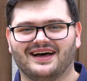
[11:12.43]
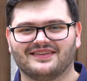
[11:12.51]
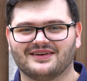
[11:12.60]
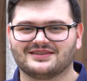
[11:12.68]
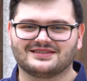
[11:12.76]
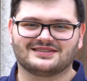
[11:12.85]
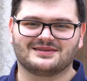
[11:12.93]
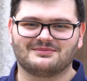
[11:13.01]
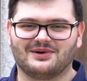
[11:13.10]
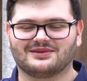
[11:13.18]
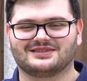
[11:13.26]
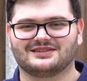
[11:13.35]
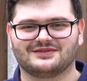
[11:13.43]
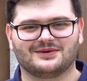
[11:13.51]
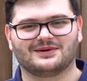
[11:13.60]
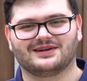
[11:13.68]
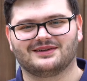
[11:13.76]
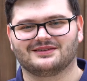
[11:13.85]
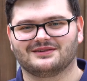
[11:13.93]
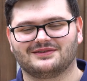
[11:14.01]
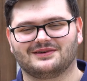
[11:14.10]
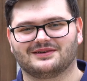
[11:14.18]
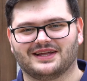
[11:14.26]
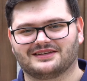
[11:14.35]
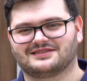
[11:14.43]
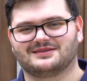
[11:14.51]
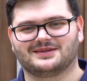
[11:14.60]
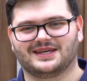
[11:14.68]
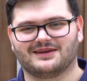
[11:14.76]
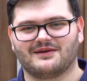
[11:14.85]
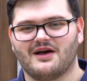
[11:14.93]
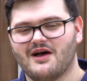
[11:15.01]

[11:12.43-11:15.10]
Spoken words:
Those are some boxes falling on the floor next to me